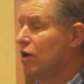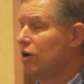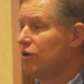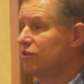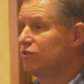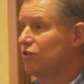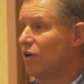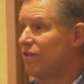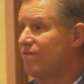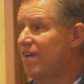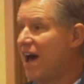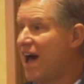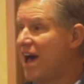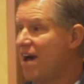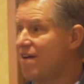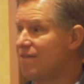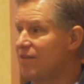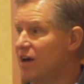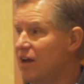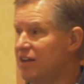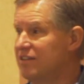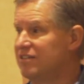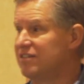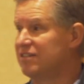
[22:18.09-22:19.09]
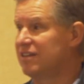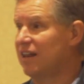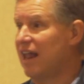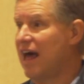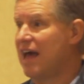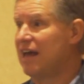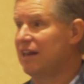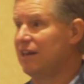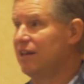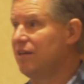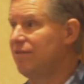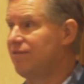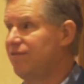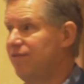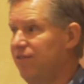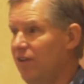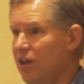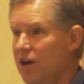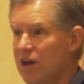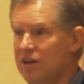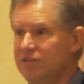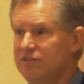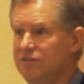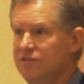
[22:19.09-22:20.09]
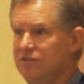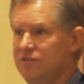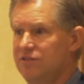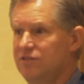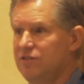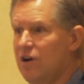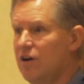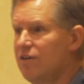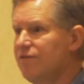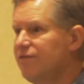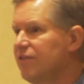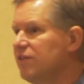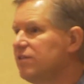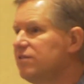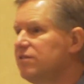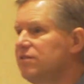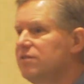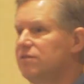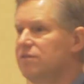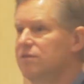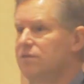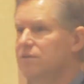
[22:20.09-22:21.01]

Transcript: So if I have a slightly flushed surface